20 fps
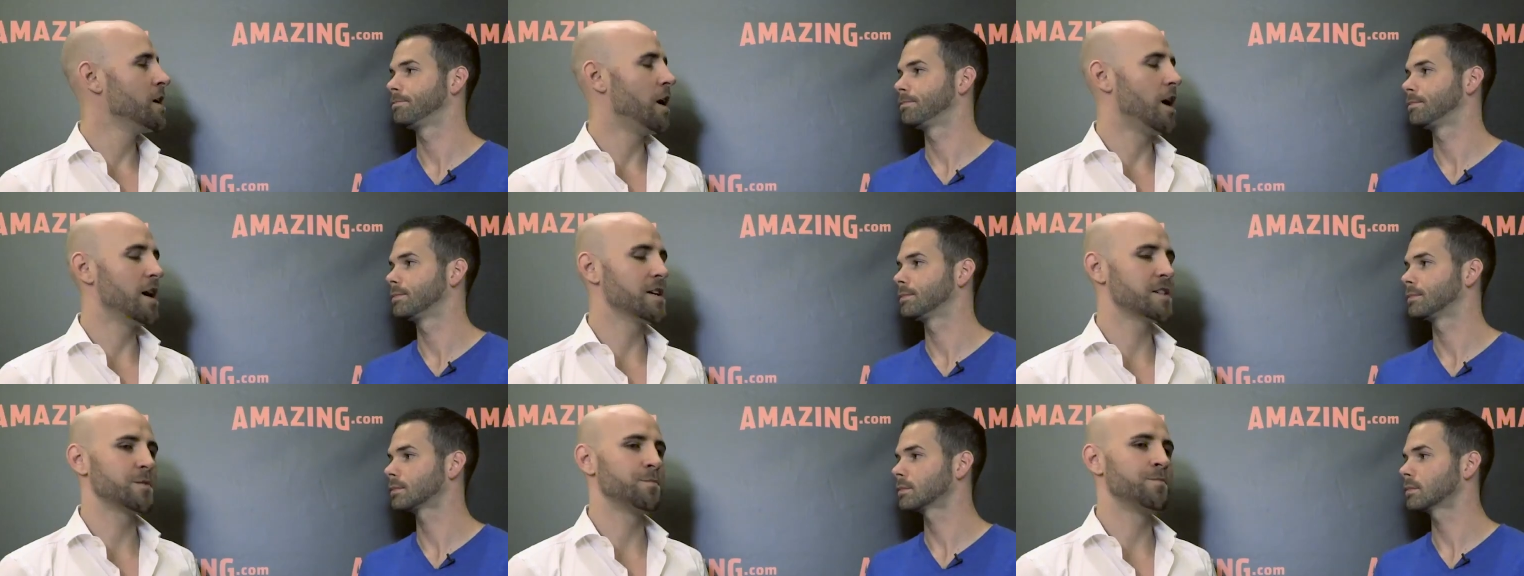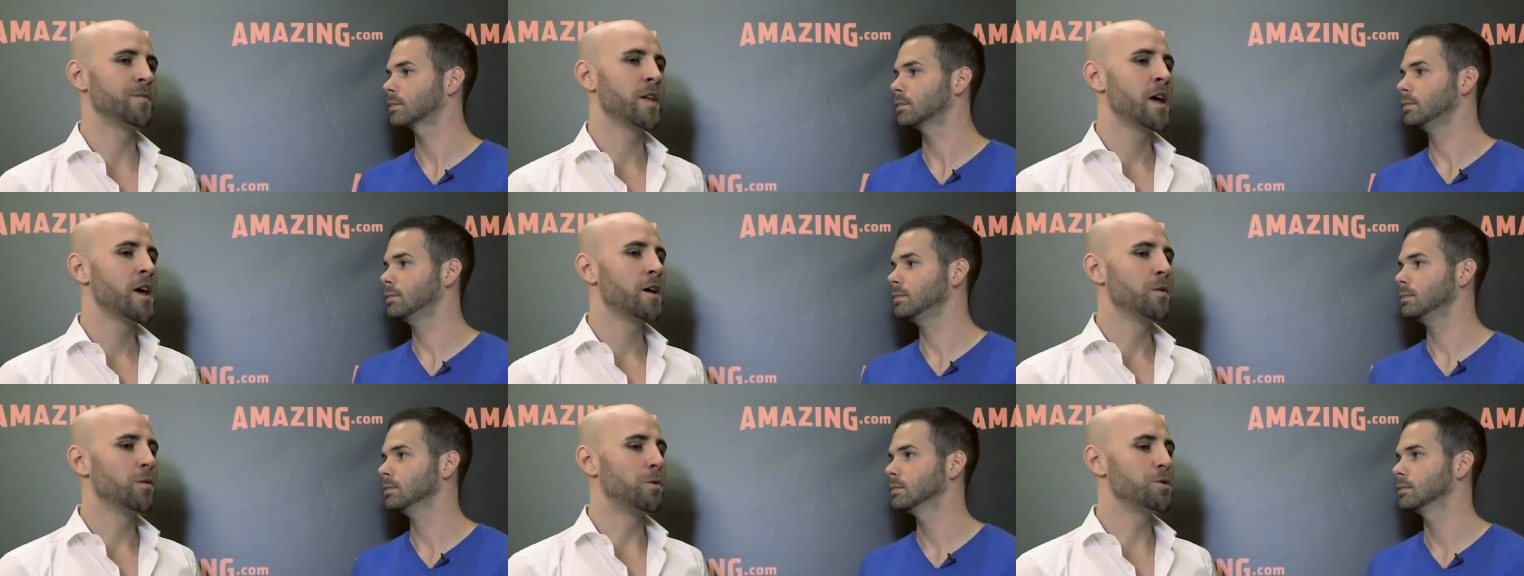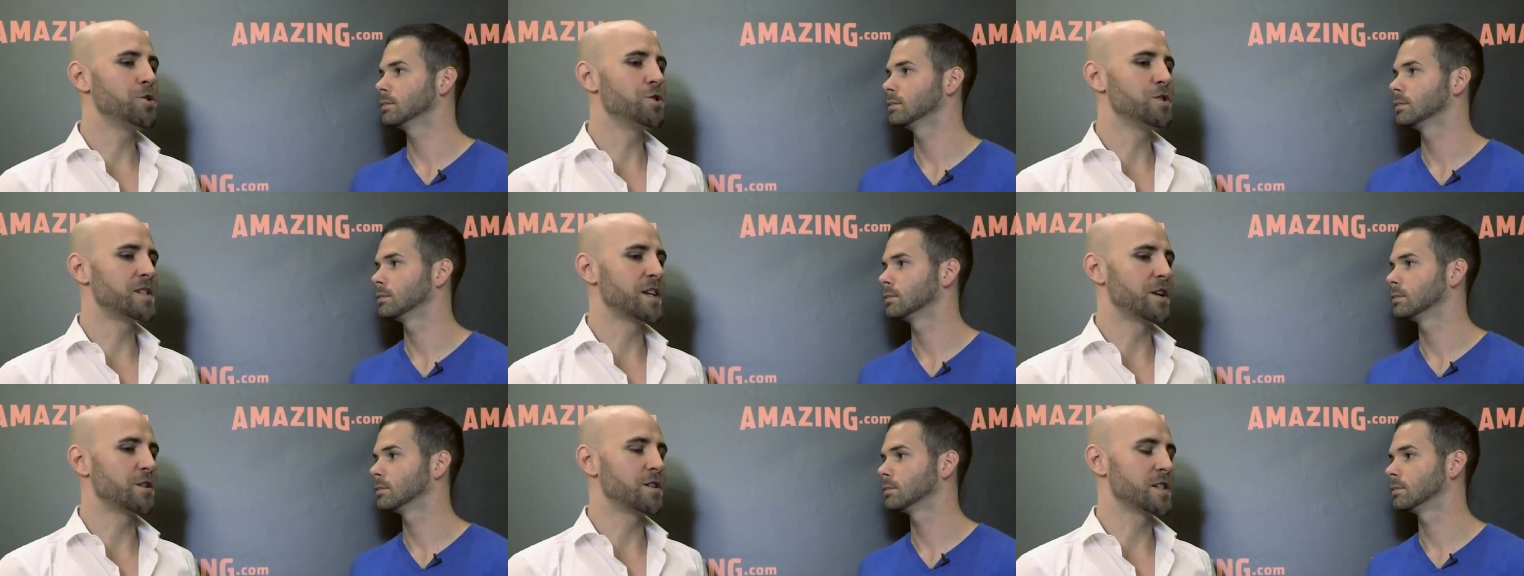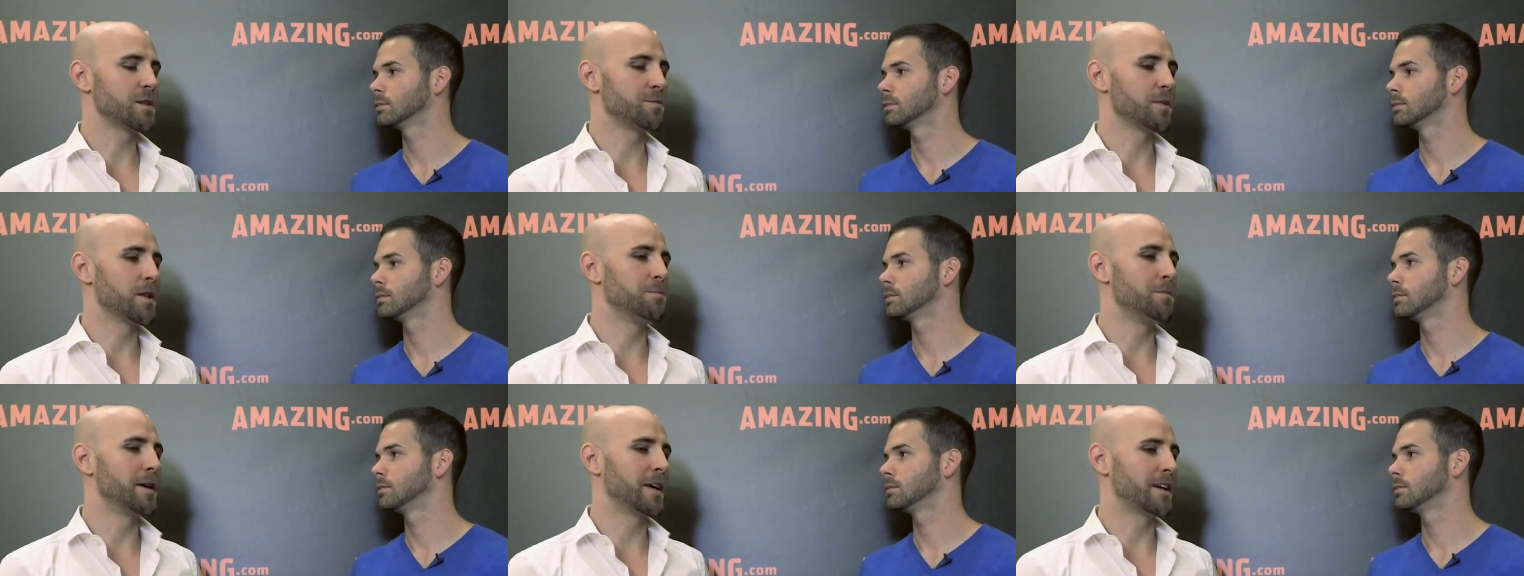Speaker 1: Awesome. What would you say are some of
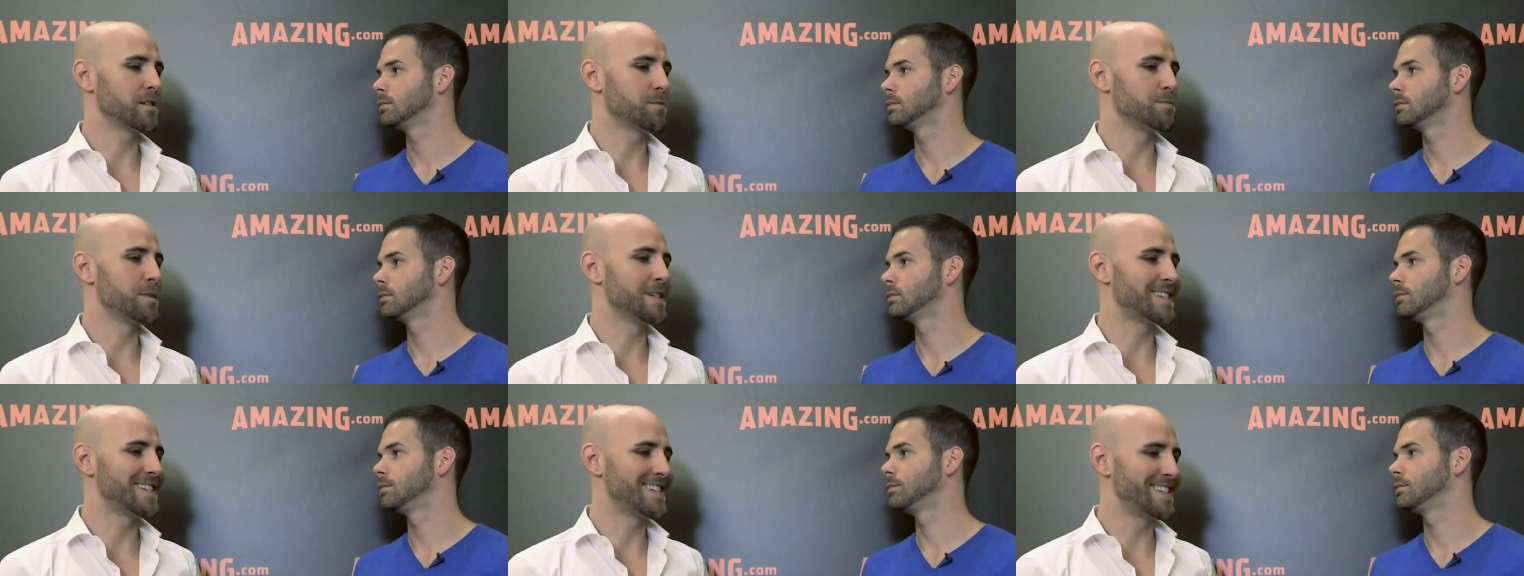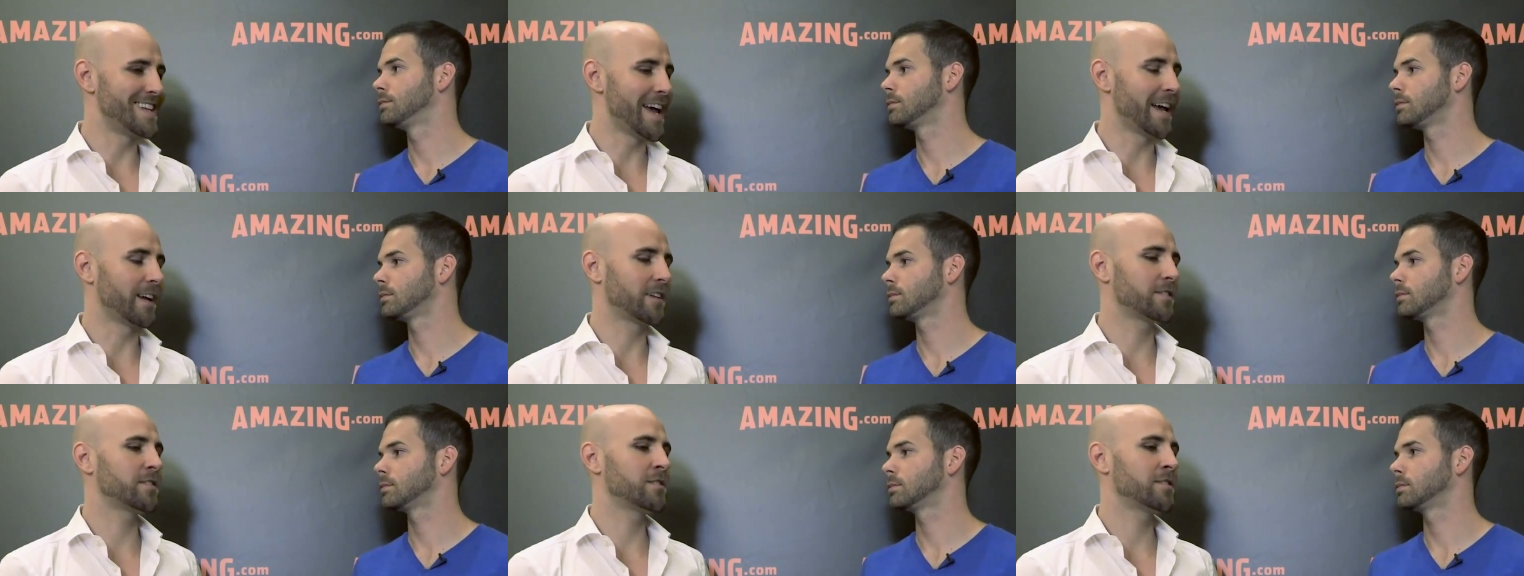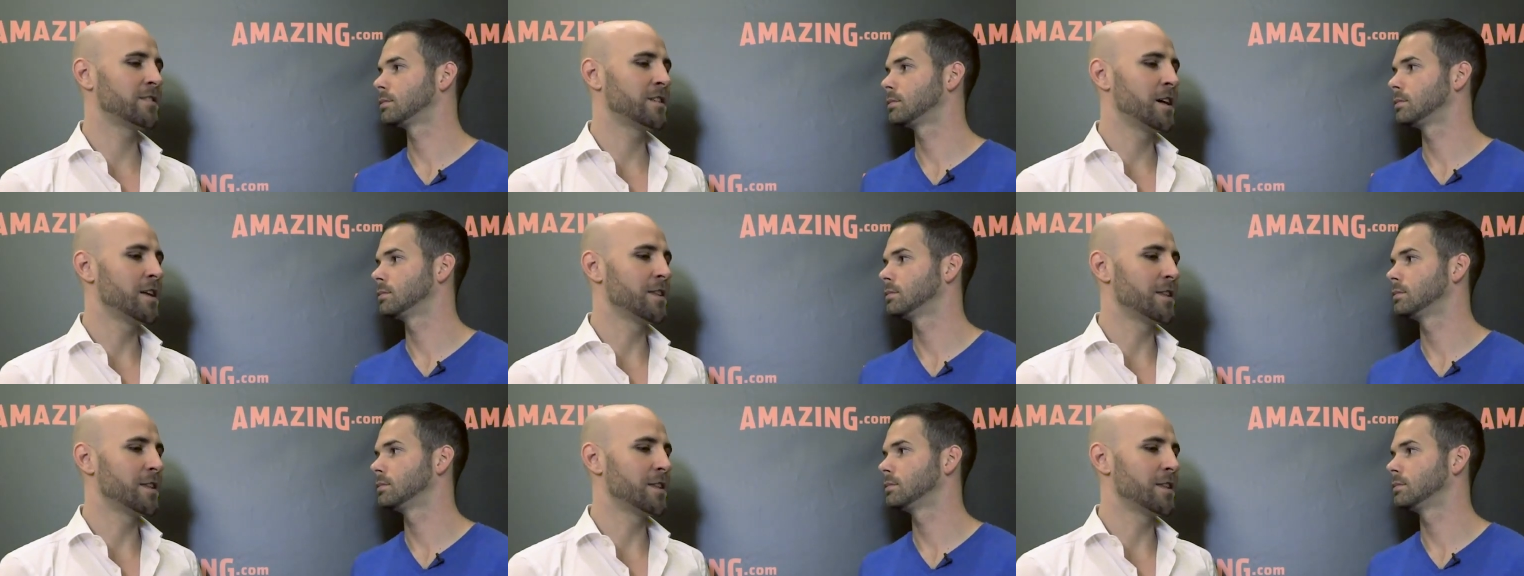the biggest mistakes